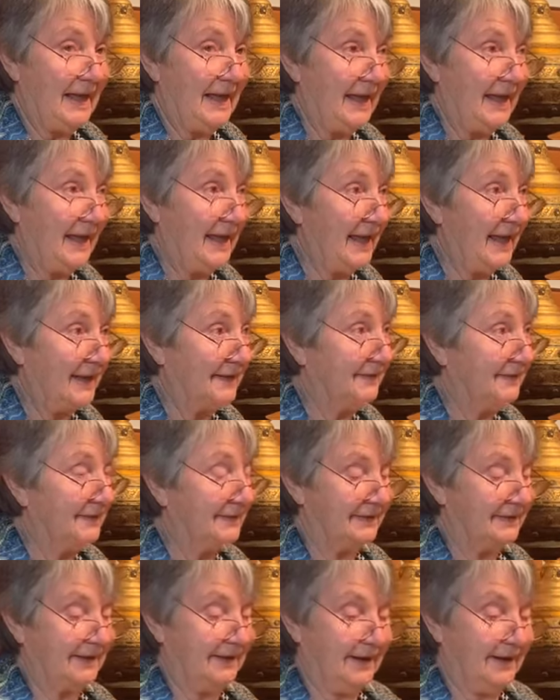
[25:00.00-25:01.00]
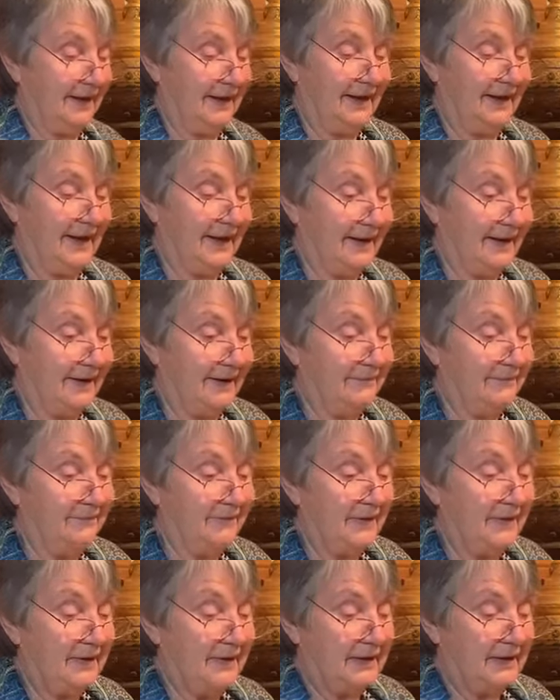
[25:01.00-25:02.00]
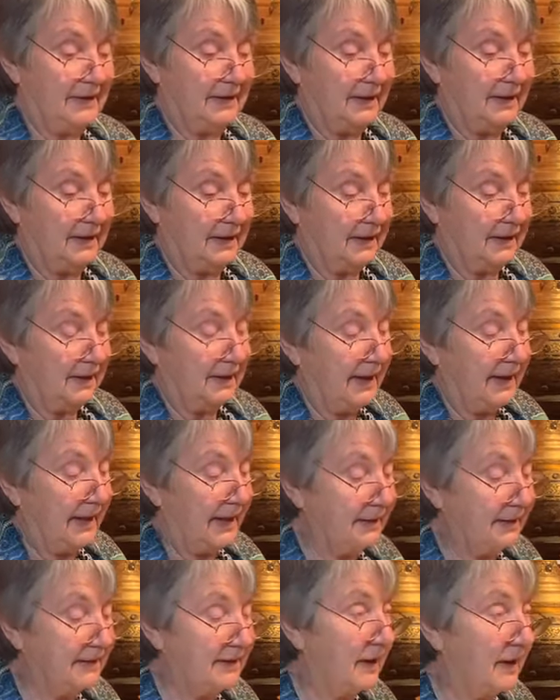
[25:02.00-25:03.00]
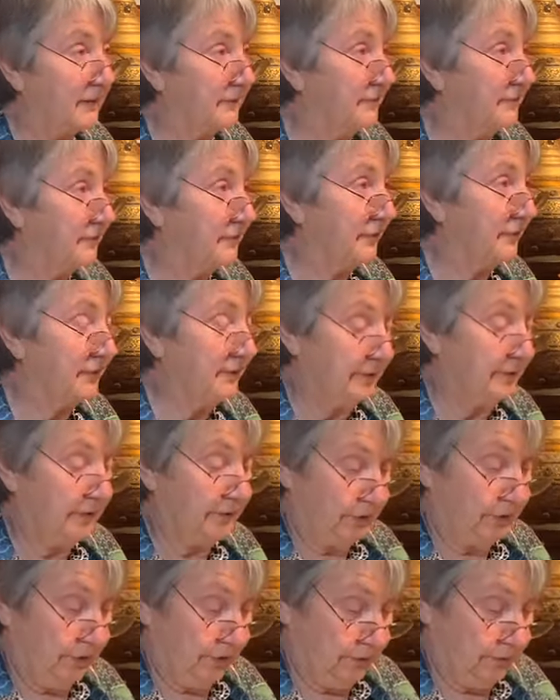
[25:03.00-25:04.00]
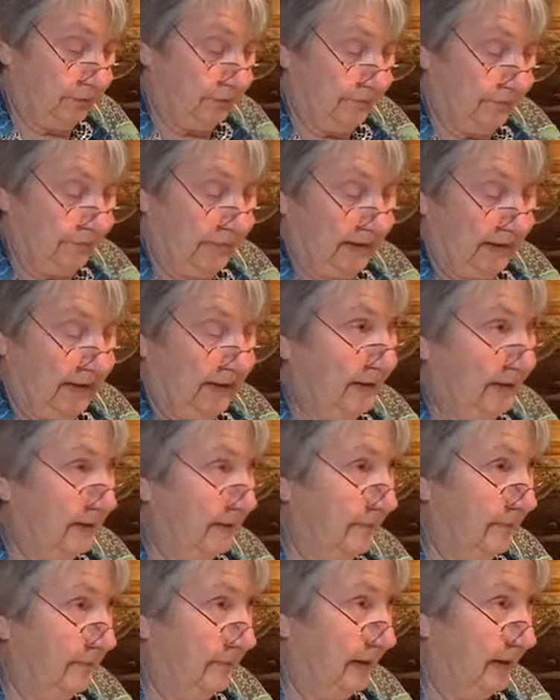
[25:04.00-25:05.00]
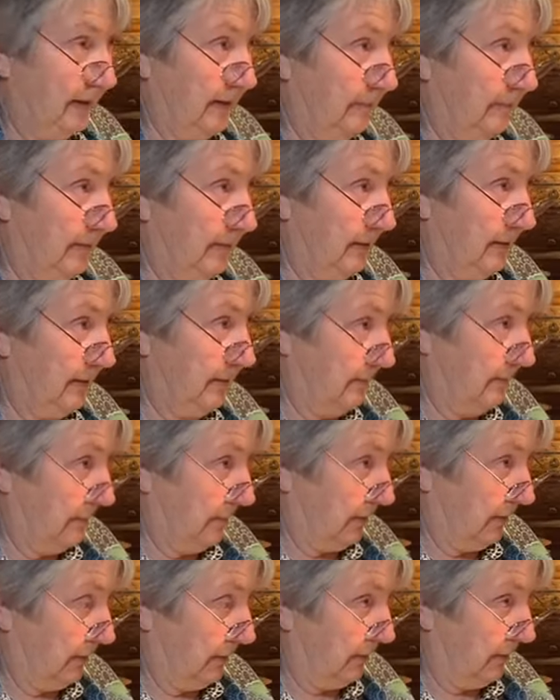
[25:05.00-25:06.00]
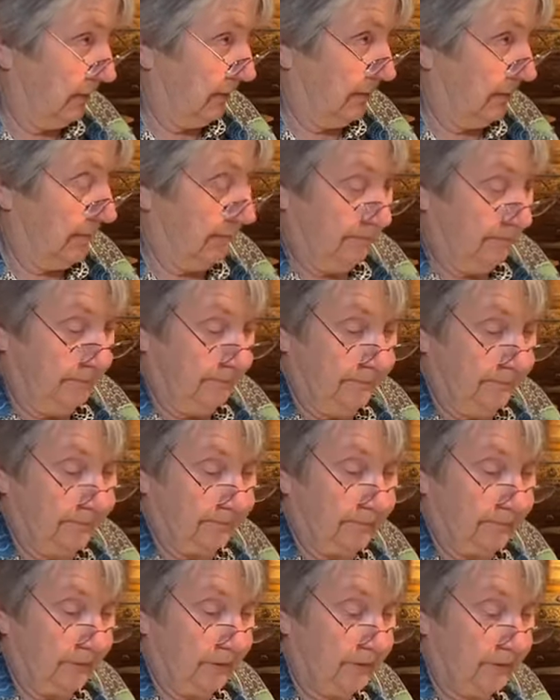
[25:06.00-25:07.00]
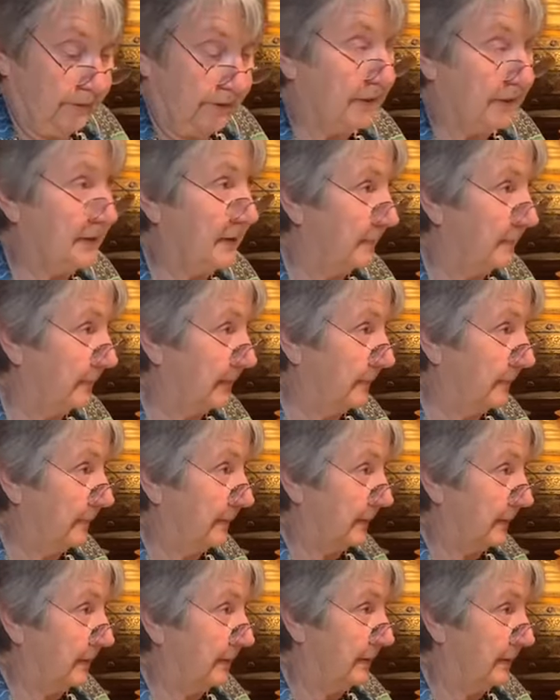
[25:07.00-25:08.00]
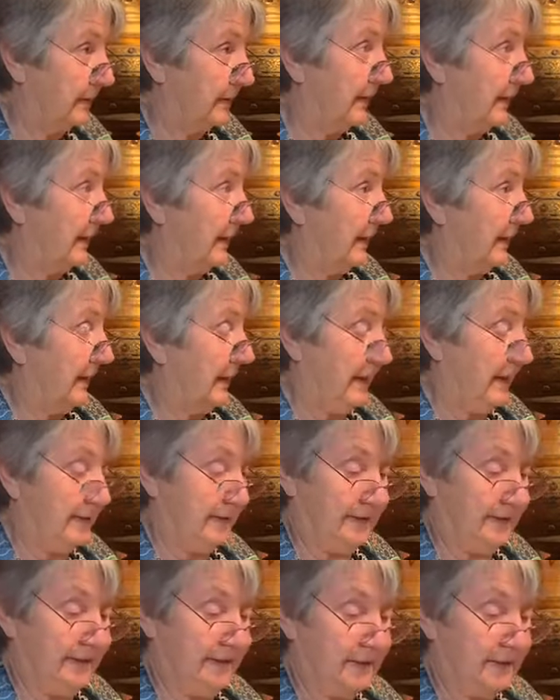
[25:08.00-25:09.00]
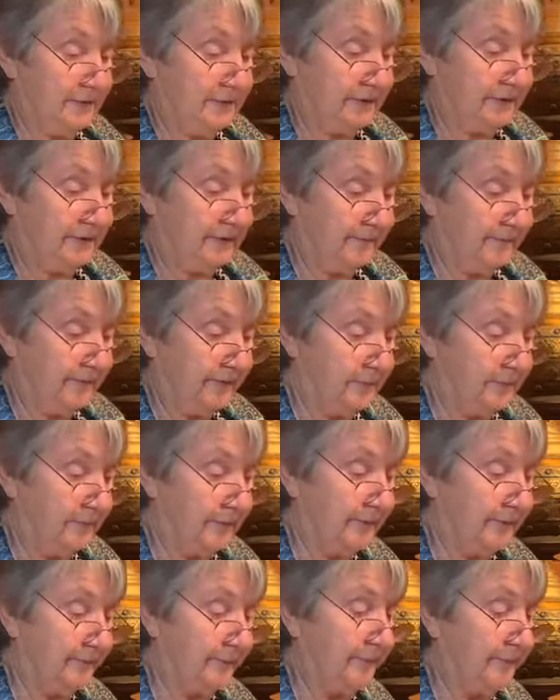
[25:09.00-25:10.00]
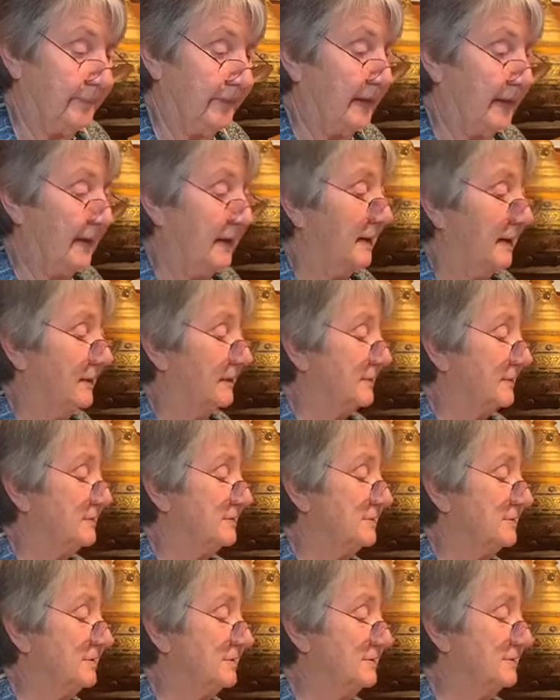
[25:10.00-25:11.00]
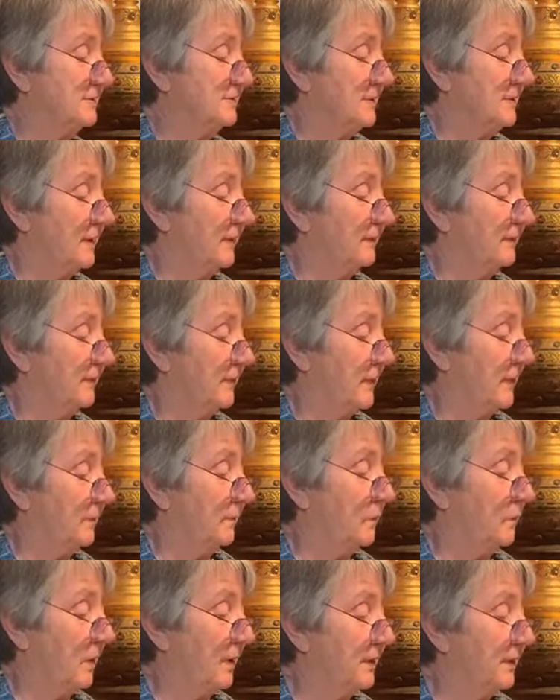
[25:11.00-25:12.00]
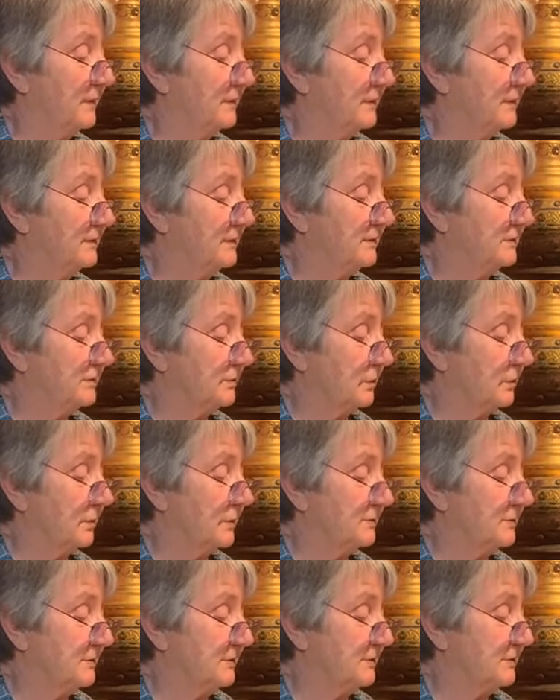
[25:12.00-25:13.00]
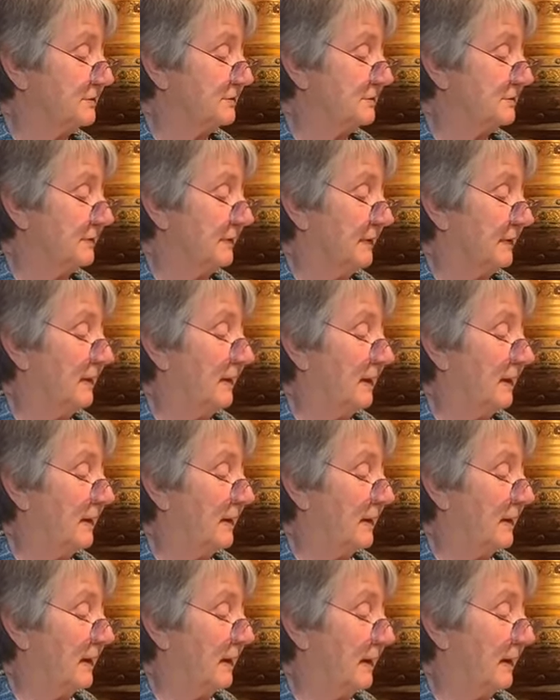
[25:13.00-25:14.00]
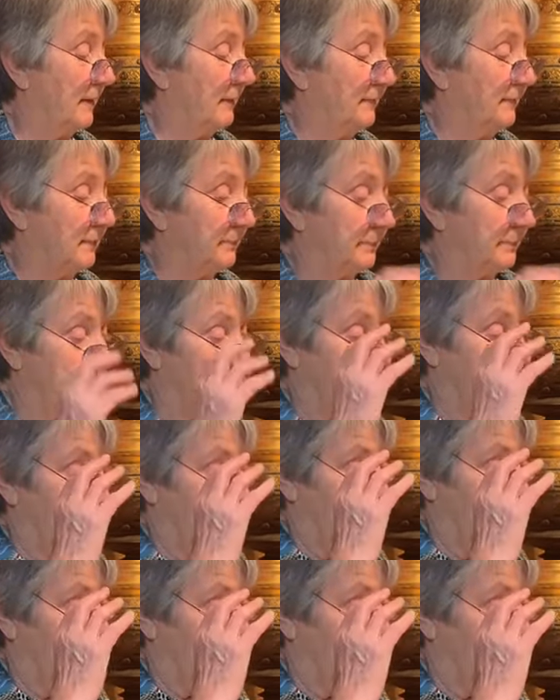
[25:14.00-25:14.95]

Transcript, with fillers: And I have a handout for you, maybe um, you could come up and hand it out to everyone. This is from one of the discourses of the Buddha